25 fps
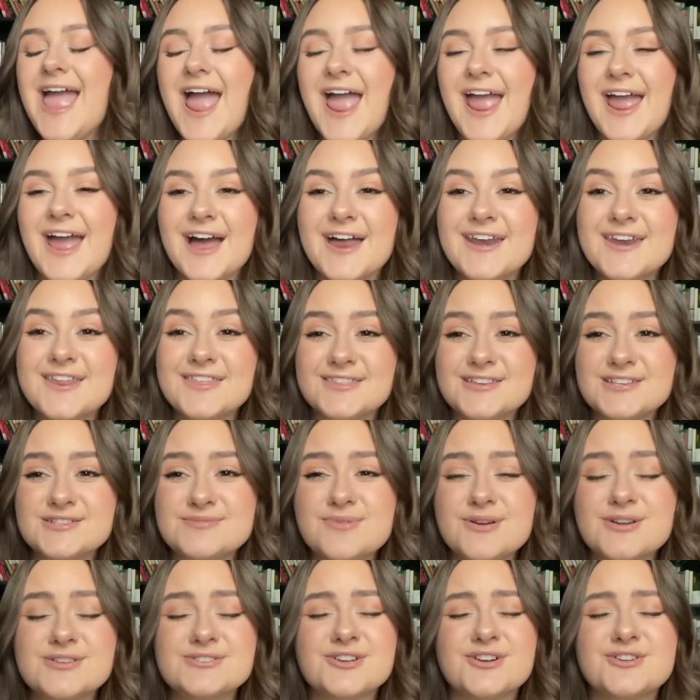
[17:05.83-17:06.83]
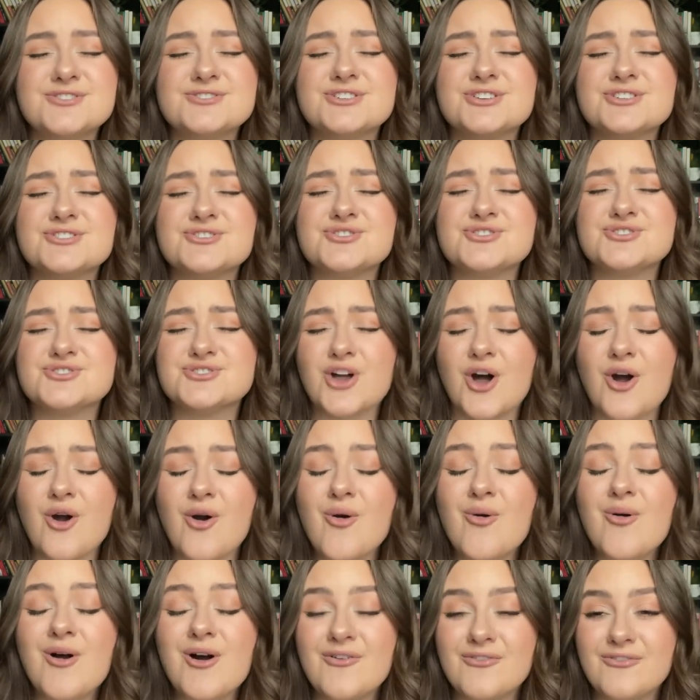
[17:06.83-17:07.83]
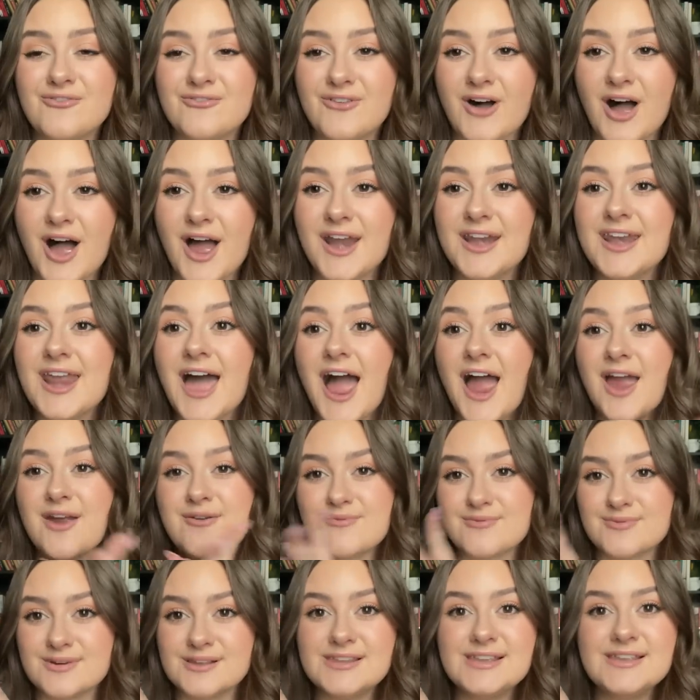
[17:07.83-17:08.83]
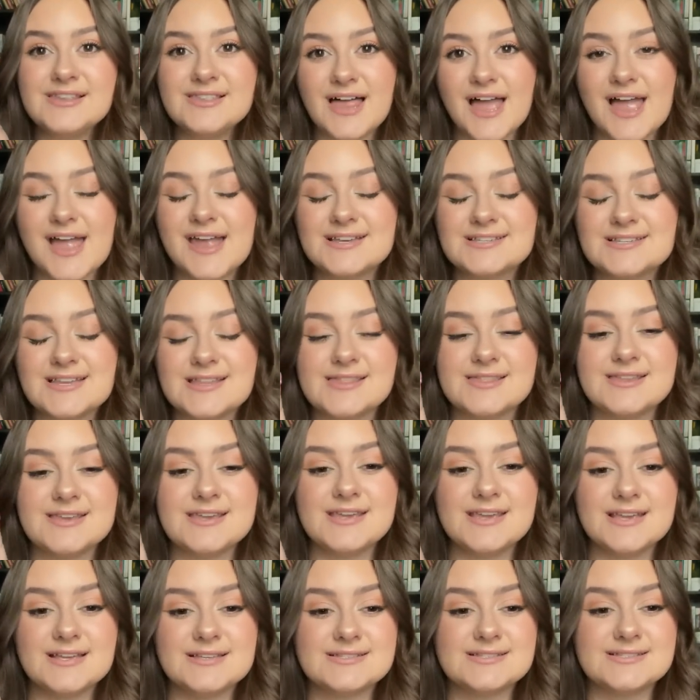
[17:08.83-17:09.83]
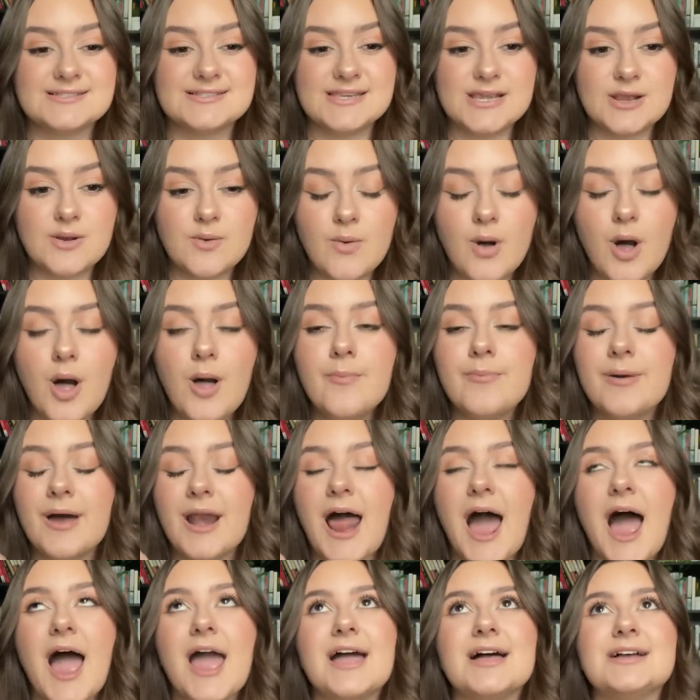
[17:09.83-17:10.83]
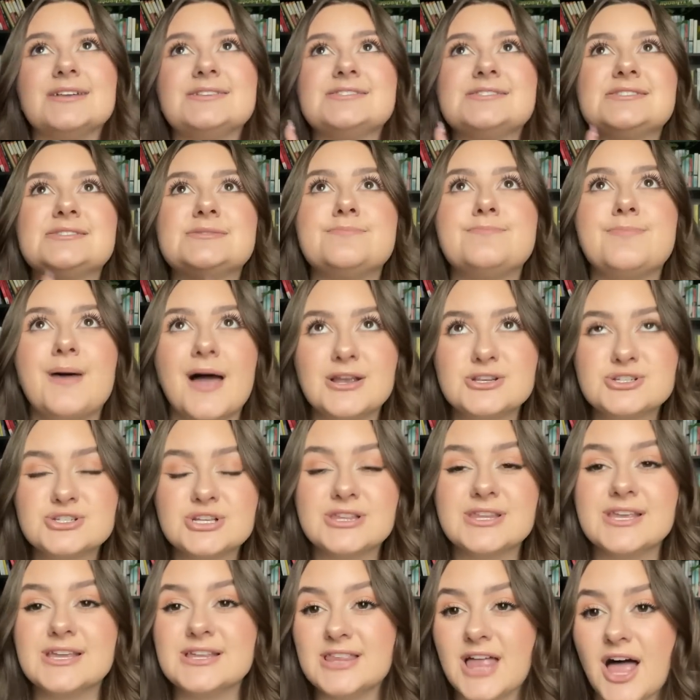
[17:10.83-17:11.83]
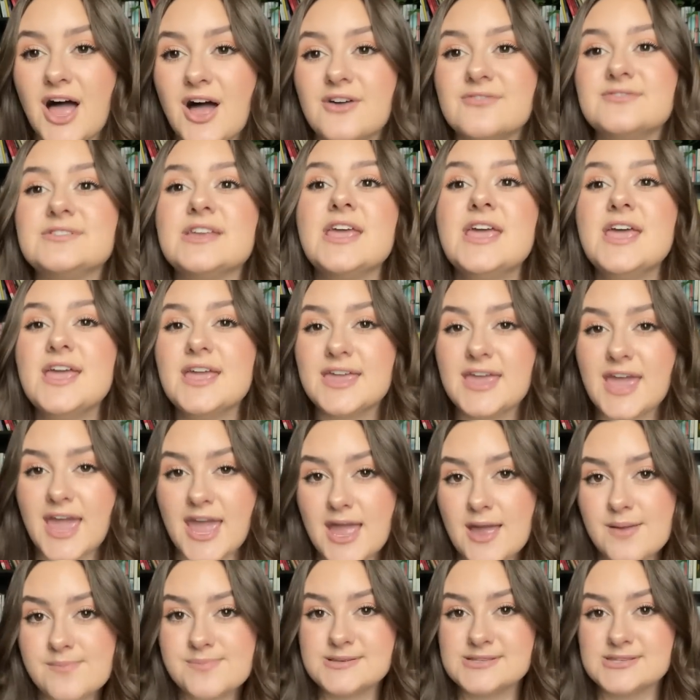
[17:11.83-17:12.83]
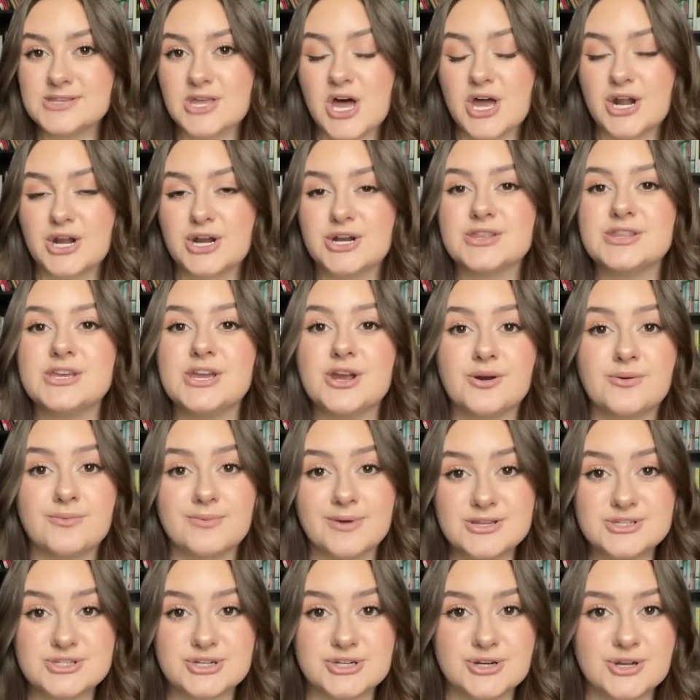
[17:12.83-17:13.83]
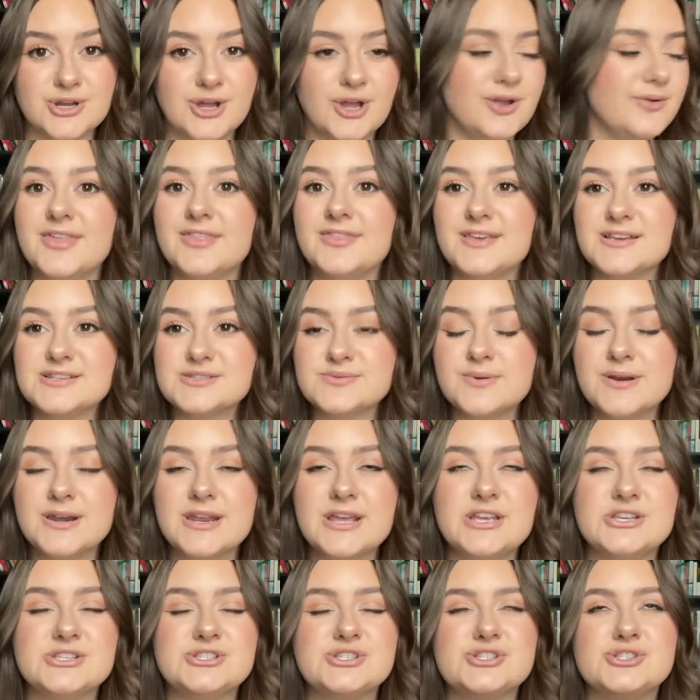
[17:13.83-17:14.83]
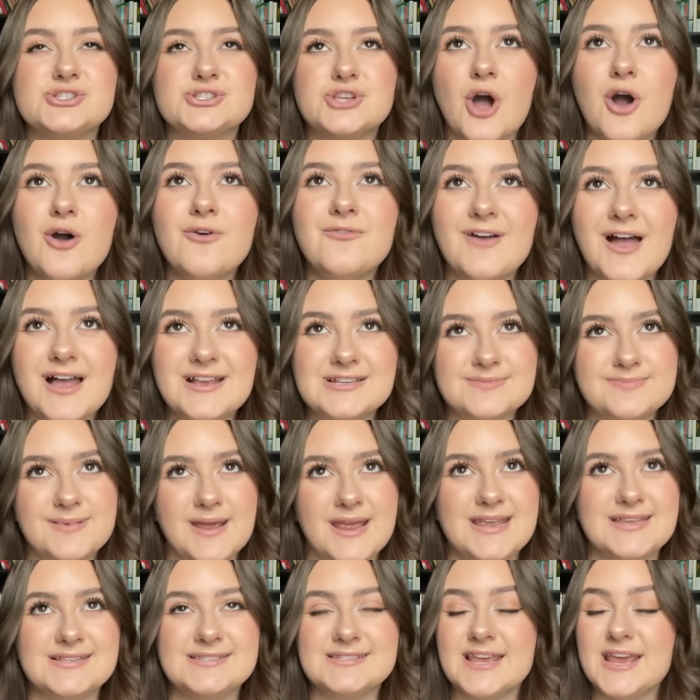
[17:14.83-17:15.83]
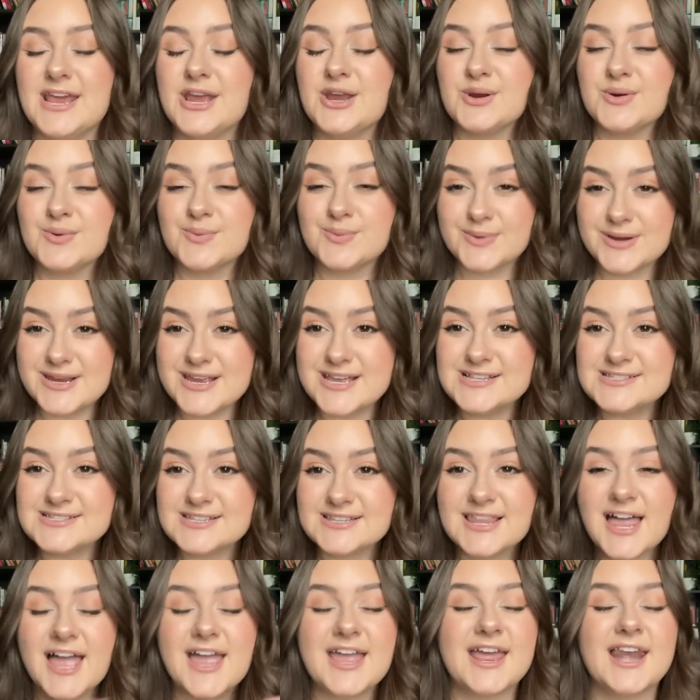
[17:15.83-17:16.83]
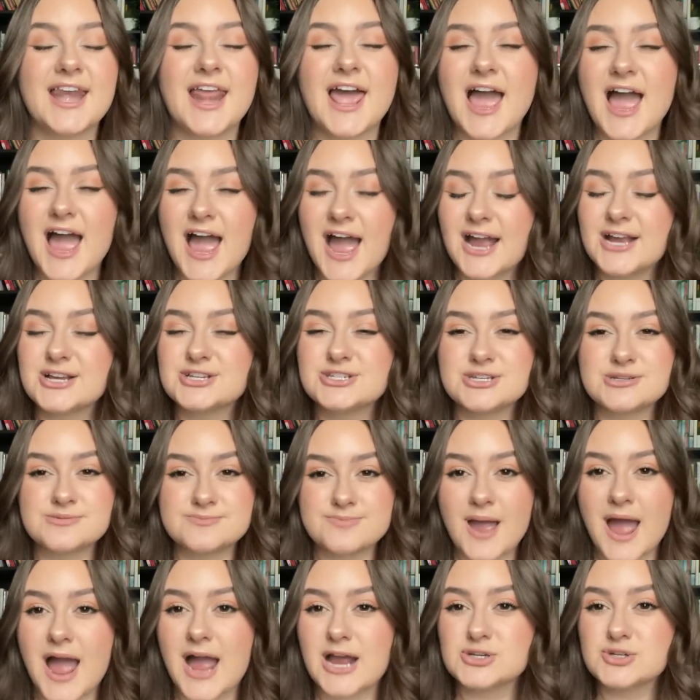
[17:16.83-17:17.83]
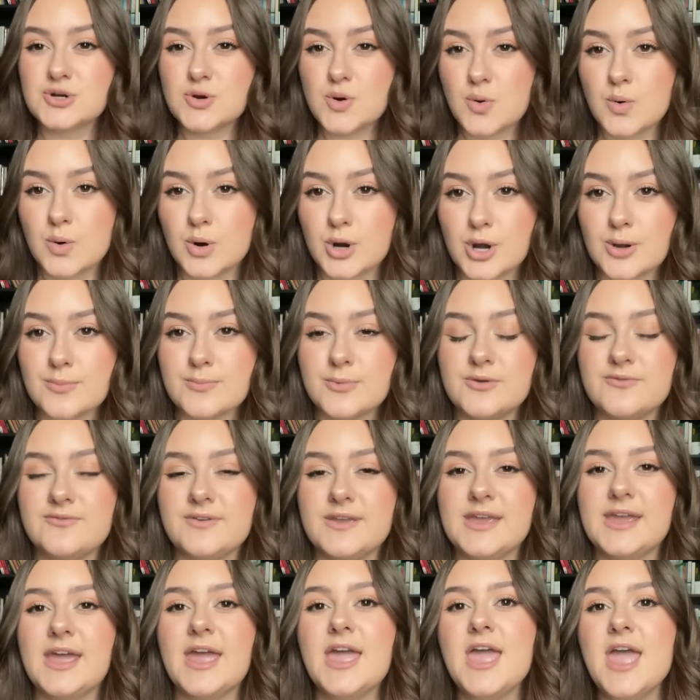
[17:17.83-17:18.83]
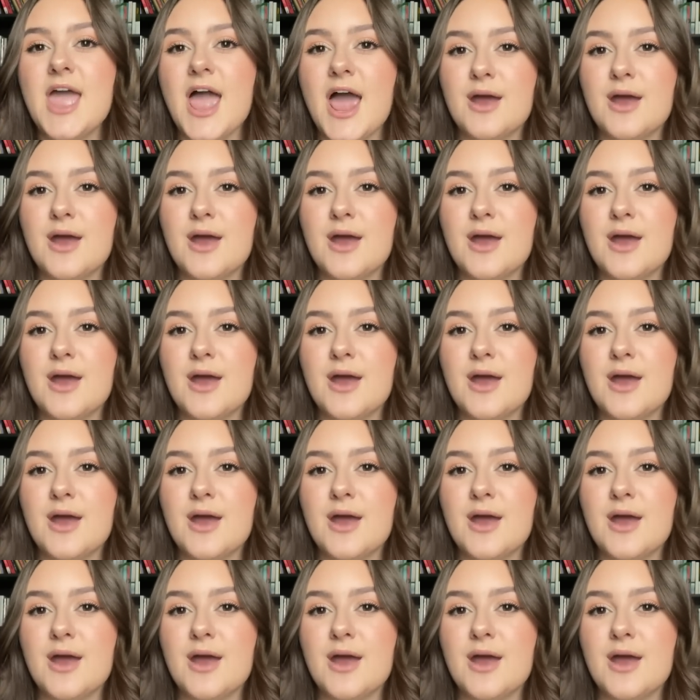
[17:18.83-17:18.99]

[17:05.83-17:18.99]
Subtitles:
And these books are just so fun. I really liked the sequel, but I especially loved Camp Slaughter, the original. This one is so fast paced. It reads like an action-packed horror movie.